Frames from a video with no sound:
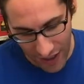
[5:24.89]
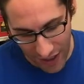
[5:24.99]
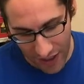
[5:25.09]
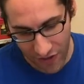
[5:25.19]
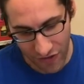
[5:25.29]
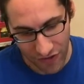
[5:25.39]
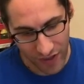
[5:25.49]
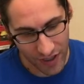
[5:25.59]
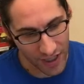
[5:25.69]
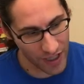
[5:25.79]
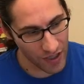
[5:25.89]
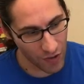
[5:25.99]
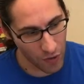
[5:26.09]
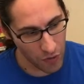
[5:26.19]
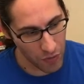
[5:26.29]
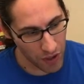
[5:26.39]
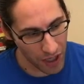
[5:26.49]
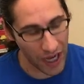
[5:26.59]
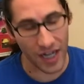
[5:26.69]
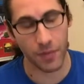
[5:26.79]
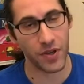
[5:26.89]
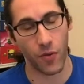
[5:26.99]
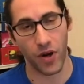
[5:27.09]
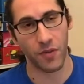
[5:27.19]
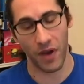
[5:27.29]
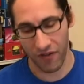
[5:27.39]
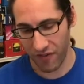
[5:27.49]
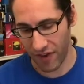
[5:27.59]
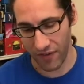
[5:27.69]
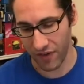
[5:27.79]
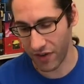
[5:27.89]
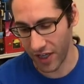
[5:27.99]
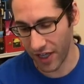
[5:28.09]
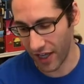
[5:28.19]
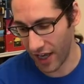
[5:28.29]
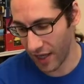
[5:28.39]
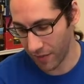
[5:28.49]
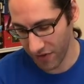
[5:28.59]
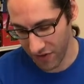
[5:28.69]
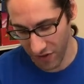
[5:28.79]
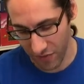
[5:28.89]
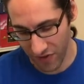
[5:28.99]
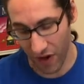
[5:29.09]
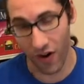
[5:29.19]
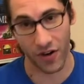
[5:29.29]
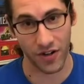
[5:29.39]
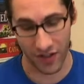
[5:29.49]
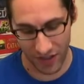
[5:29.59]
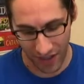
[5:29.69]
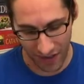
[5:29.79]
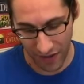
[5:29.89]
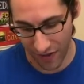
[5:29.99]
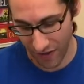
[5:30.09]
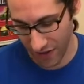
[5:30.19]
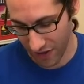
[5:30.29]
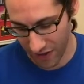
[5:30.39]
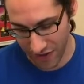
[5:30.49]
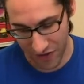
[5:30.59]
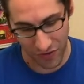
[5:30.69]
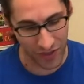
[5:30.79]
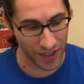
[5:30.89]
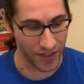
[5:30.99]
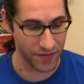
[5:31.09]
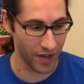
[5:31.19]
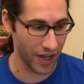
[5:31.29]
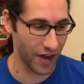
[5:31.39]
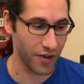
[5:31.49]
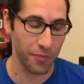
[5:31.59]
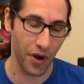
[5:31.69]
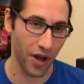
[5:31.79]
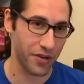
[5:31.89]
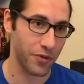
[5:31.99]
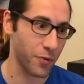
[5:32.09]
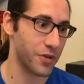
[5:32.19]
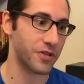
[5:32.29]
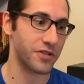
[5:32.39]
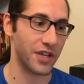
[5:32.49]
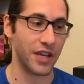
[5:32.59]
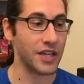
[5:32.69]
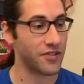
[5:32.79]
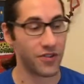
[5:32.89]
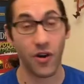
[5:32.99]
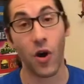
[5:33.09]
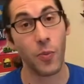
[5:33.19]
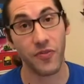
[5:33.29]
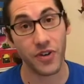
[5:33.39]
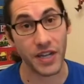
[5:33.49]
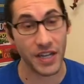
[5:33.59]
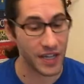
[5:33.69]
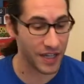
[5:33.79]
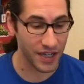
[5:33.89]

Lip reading: it is got to be one of my favorite looking games in terms of the art and the cartoony Harry Potter world. And so hopefully